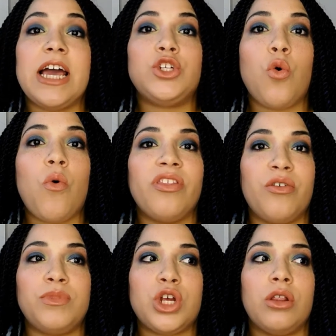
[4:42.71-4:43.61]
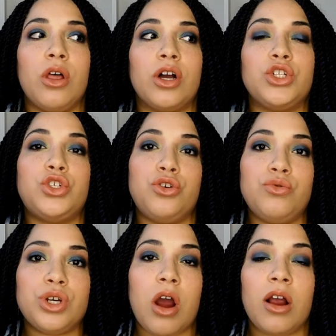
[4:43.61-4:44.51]
I don't want them to look
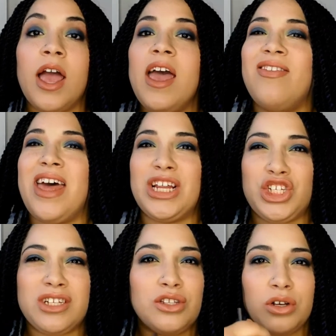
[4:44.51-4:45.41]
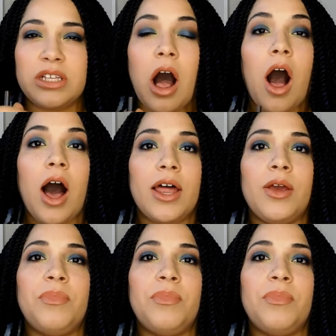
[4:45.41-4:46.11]
too dark that it just looks odd,